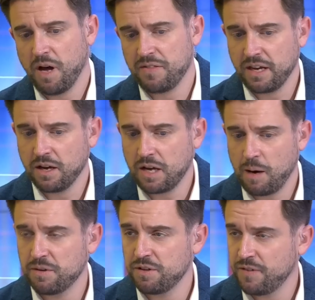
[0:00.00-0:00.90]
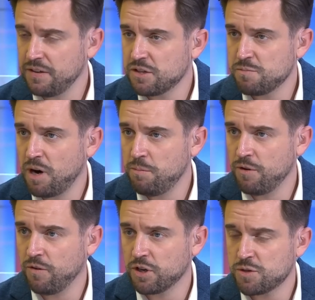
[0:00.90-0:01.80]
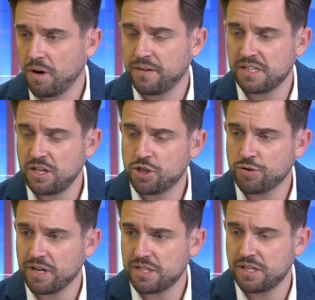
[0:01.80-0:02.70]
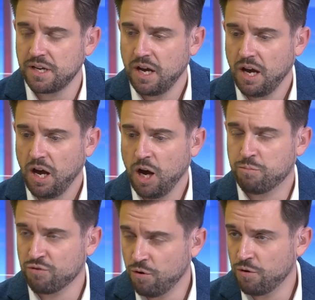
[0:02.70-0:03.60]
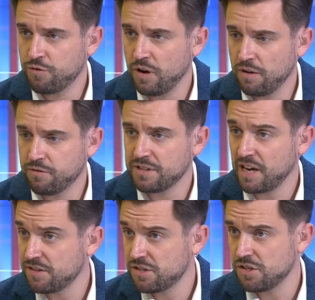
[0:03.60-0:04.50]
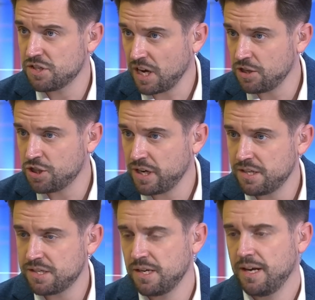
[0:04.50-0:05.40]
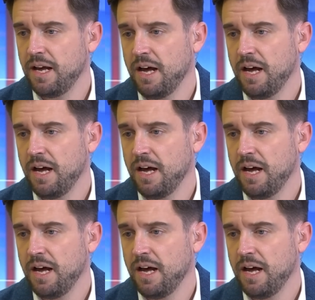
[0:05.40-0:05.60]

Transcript: I think a couple of defenders might move on as well. There's interest abroad for, for Davinson Sanchez.